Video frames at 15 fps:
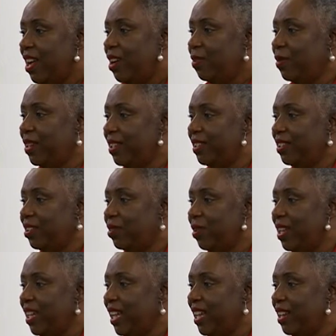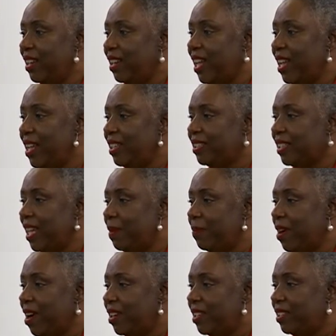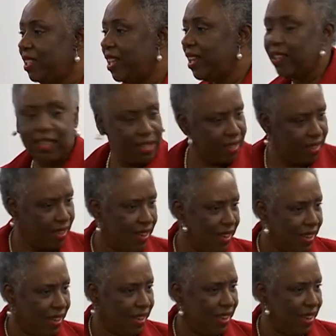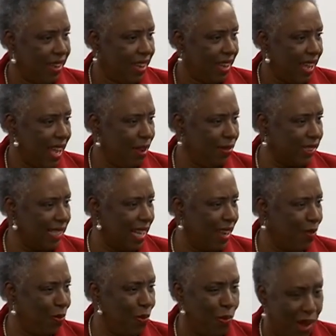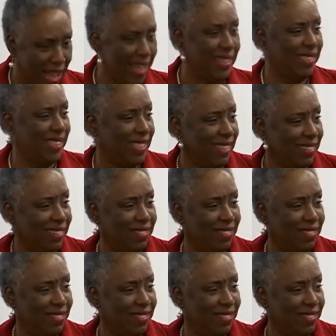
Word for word: with a degree in landscape architect? I was like, what?